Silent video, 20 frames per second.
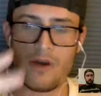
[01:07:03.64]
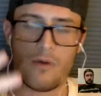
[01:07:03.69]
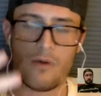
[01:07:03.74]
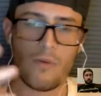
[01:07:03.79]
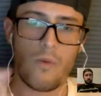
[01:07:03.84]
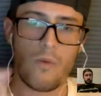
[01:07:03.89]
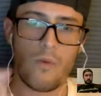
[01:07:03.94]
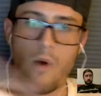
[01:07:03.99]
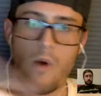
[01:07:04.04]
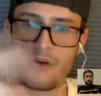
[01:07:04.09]

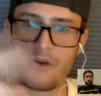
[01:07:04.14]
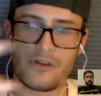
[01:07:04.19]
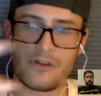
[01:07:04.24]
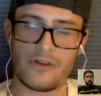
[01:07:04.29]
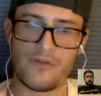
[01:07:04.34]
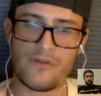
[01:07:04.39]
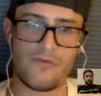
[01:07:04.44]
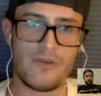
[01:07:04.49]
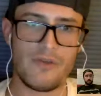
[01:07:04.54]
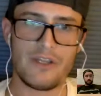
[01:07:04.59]
one or
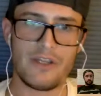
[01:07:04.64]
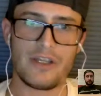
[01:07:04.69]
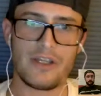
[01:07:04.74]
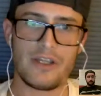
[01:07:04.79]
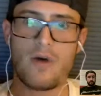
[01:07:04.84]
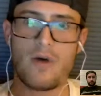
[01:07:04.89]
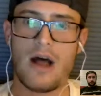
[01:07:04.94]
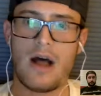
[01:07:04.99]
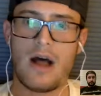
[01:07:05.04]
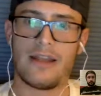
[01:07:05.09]
two really
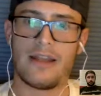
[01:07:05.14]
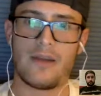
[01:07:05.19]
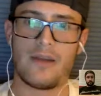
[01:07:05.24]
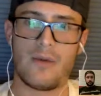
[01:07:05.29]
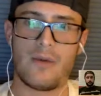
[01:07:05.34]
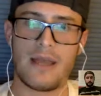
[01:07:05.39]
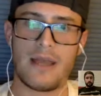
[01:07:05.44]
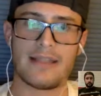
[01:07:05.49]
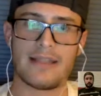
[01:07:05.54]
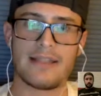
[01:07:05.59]
quality
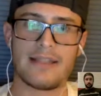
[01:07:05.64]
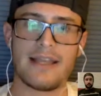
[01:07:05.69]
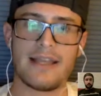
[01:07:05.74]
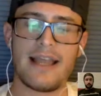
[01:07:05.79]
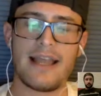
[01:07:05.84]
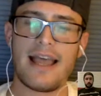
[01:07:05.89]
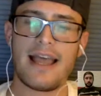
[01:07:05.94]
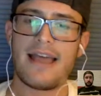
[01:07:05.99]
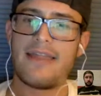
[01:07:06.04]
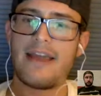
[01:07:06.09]
wins,
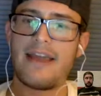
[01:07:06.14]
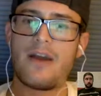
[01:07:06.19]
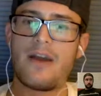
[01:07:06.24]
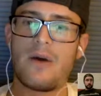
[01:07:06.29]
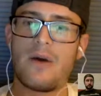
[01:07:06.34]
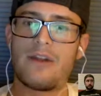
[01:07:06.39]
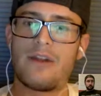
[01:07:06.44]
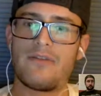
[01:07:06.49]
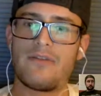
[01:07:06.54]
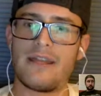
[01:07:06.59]
they go
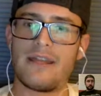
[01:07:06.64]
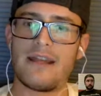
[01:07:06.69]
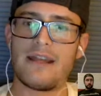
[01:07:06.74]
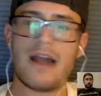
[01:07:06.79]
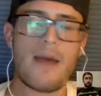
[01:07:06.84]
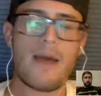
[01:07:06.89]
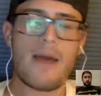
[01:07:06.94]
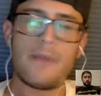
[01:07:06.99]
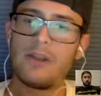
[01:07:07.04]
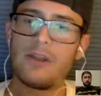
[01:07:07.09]
undefeated.
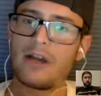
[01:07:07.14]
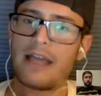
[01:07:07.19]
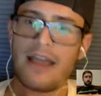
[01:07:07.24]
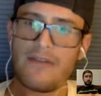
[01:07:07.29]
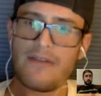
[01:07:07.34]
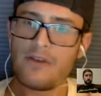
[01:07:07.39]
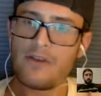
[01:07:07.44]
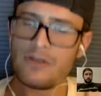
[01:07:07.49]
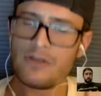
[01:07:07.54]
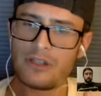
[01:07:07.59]
Look,
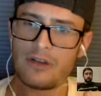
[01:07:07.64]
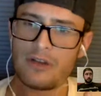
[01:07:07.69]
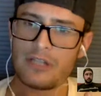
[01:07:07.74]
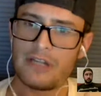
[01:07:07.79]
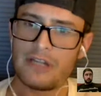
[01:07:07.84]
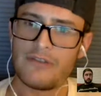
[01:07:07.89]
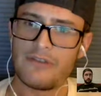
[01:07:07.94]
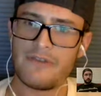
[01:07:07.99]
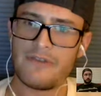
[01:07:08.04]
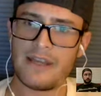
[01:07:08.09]
if Houston goes
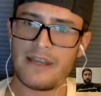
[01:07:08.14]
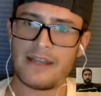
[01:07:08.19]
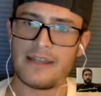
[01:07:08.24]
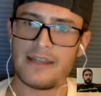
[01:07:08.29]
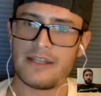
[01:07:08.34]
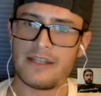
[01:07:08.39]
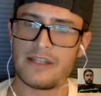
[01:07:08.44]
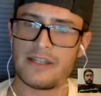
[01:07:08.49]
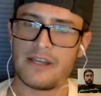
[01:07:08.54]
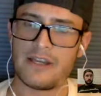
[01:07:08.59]
undefeated
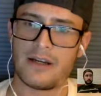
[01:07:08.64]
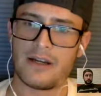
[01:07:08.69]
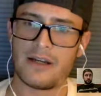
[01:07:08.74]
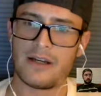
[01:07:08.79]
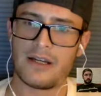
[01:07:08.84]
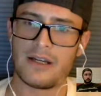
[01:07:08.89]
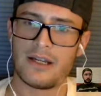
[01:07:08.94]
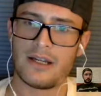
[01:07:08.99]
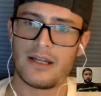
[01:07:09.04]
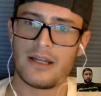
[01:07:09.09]
this year,
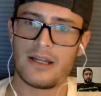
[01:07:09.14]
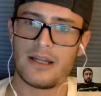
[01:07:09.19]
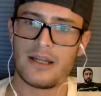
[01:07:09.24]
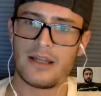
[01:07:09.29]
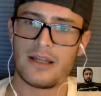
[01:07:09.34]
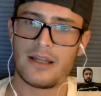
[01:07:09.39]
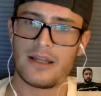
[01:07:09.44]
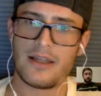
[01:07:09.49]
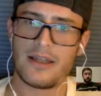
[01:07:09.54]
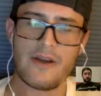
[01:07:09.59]

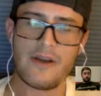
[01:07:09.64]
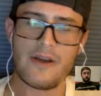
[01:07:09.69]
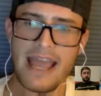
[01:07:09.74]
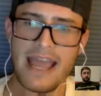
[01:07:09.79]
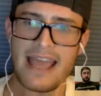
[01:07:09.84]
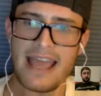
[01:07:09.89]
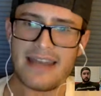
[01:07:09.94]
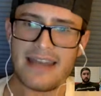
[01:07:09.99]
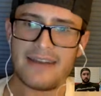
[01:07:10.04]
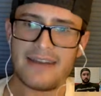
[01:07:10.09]
they're in.